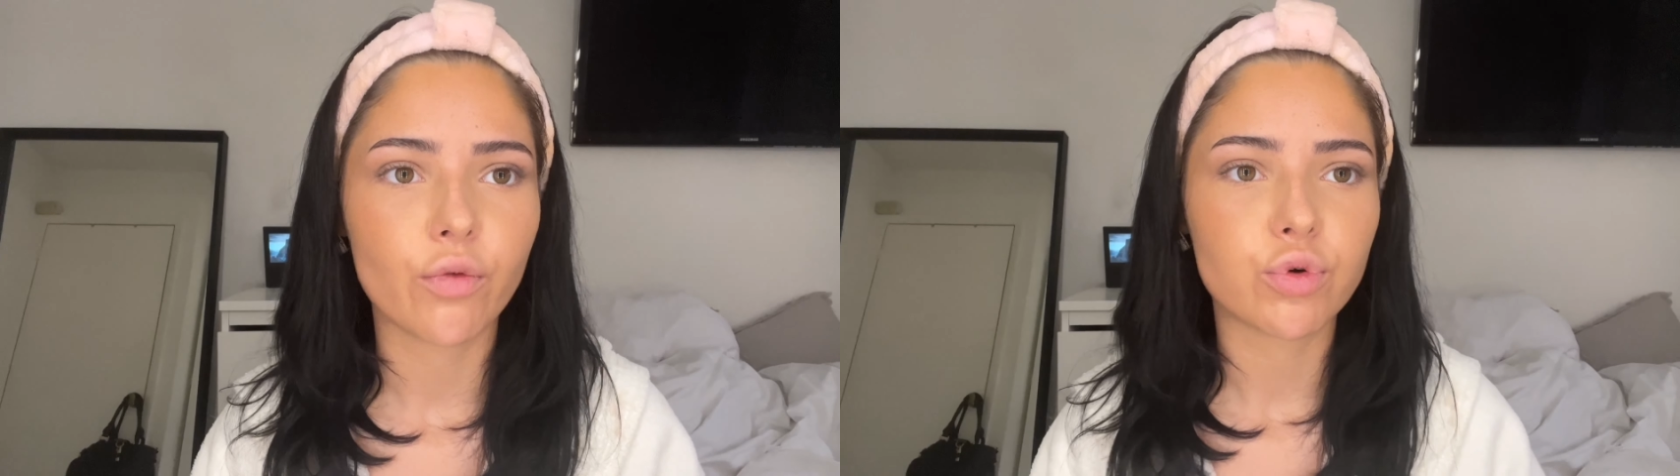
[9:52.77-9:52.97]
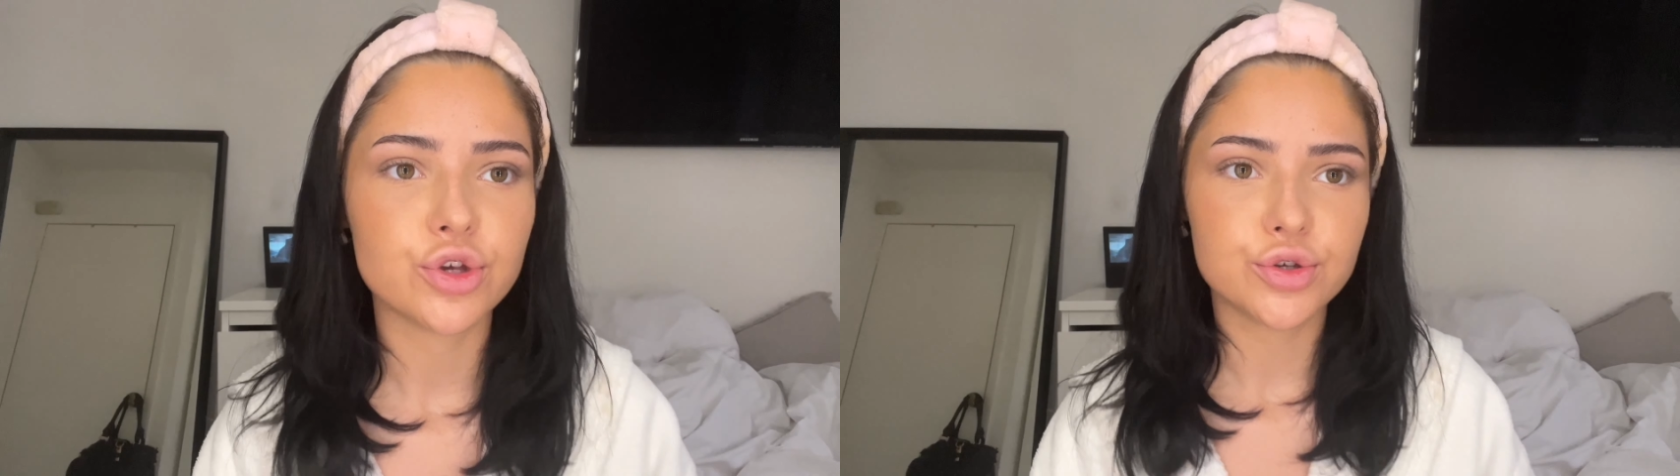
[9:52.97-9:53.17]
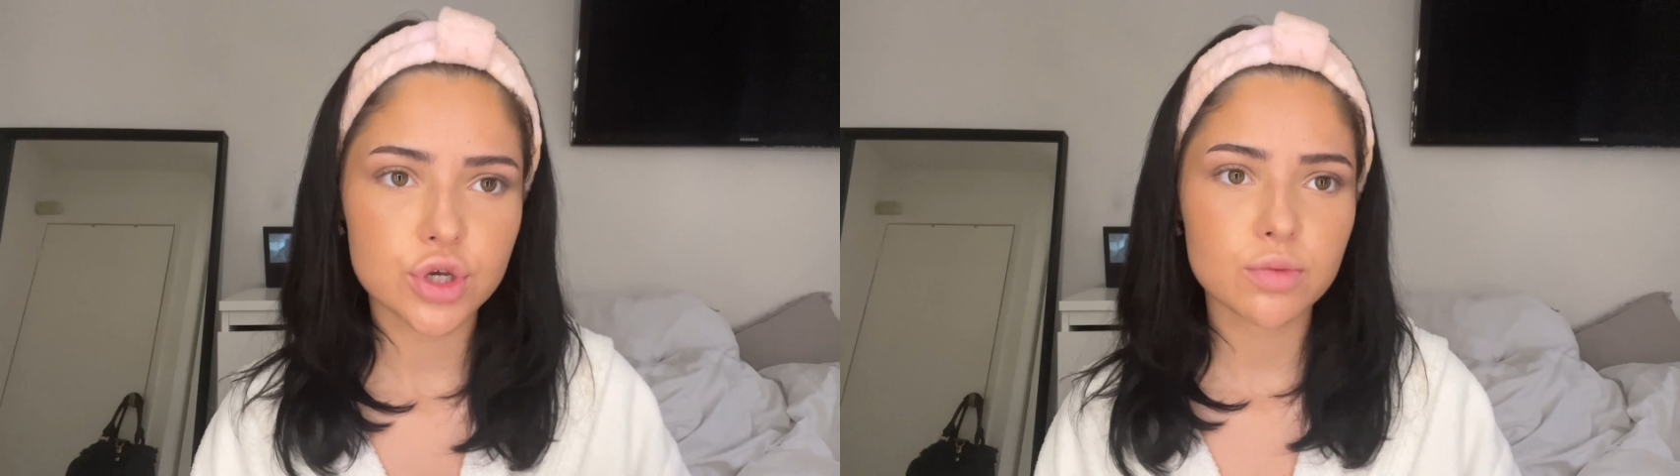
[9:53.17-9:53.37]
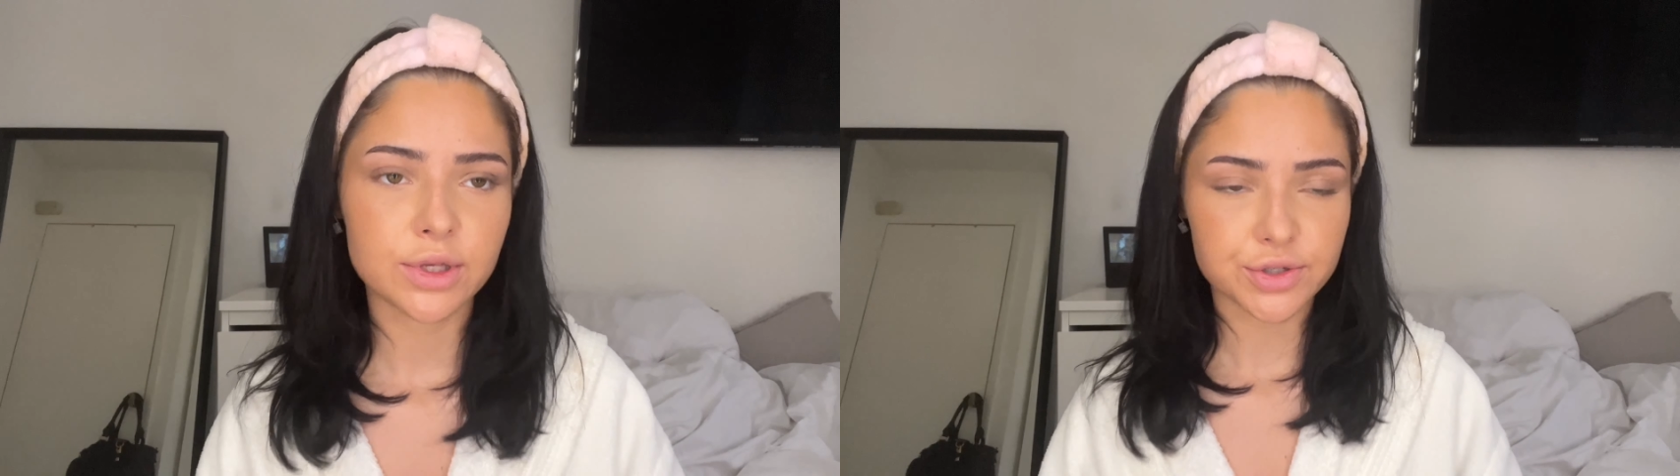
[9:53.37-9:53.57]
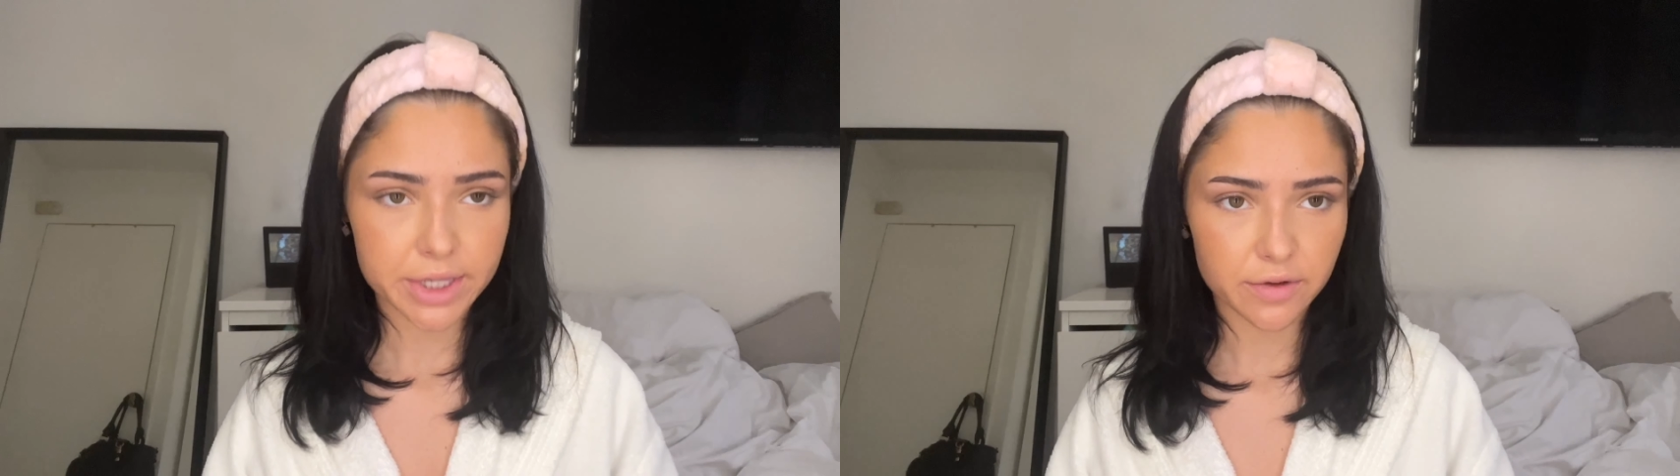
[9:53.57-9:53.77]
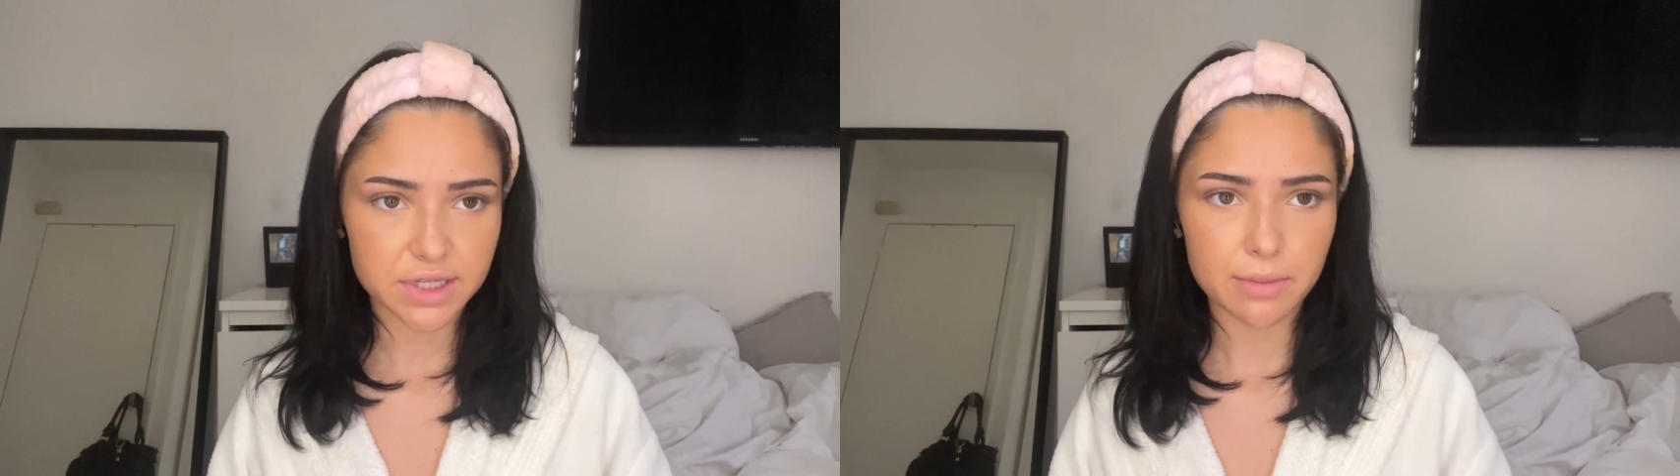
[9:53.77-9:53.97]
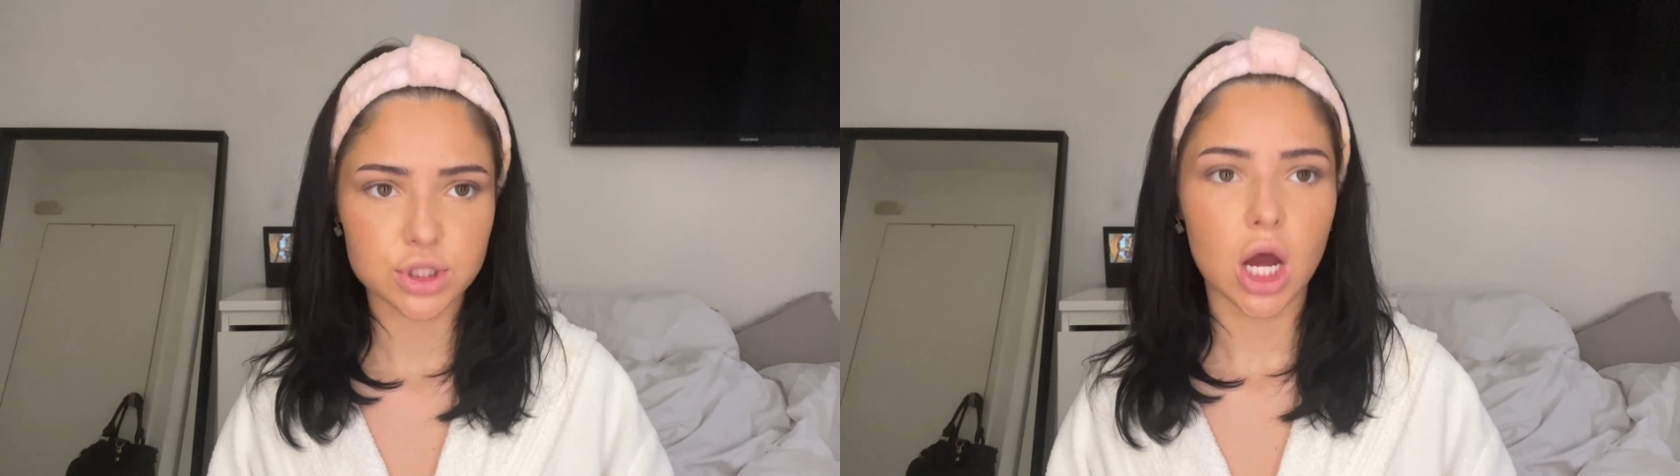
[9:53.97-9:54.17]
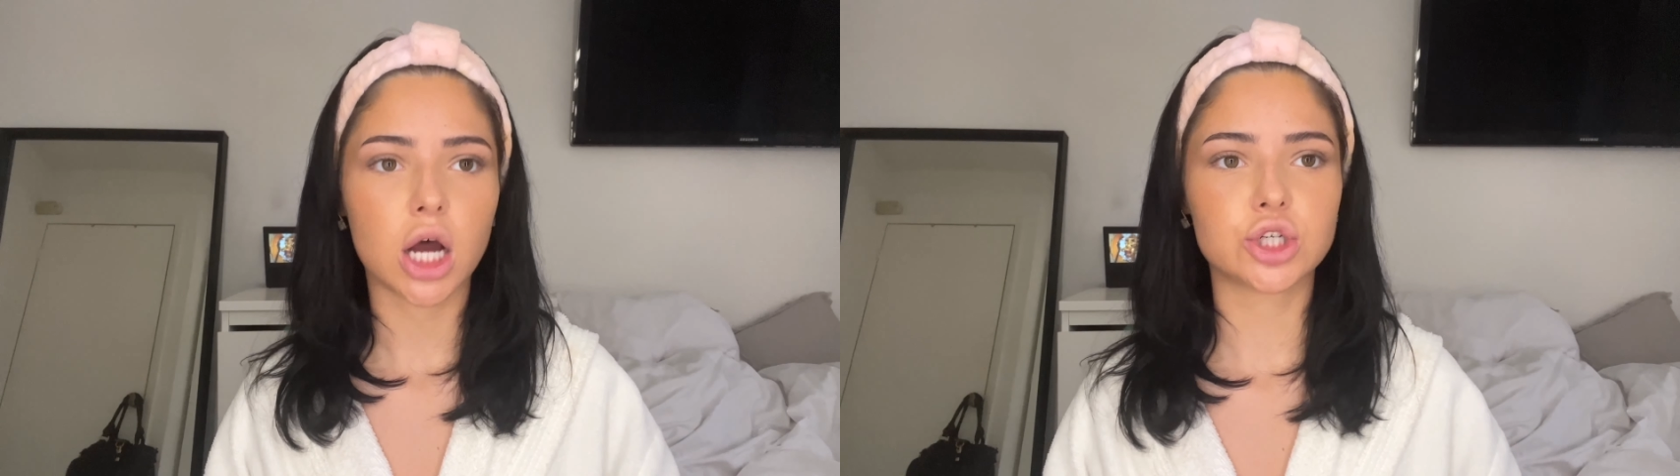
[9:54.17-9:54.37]
of what you do when you
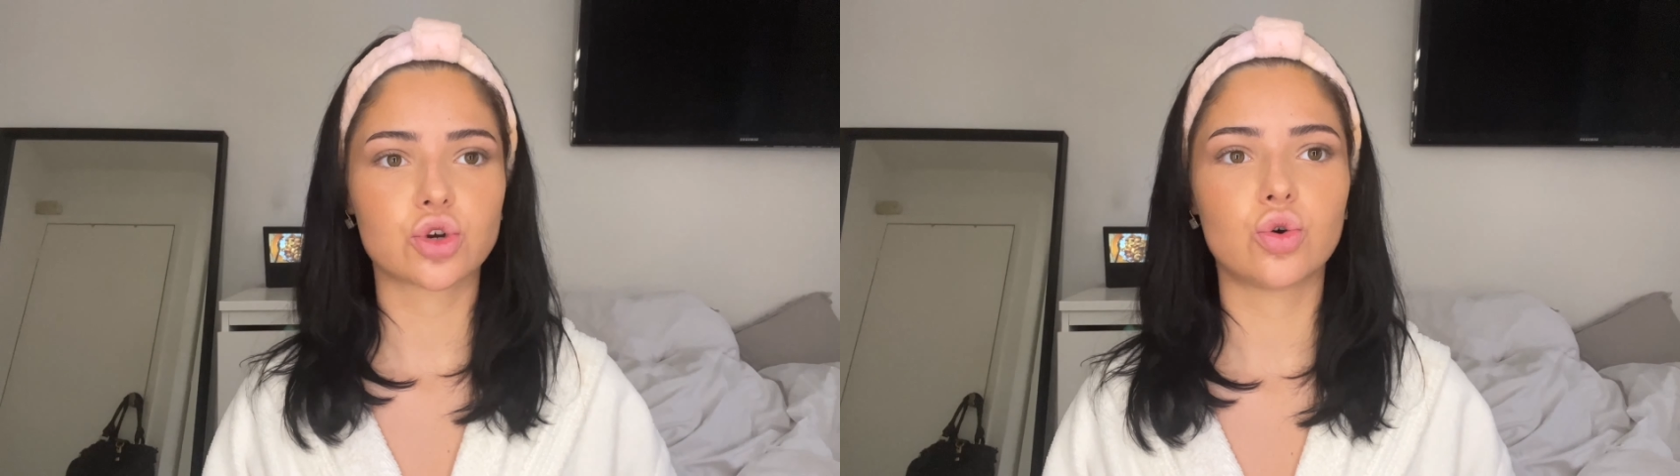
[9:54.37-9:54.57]
self-sabotage,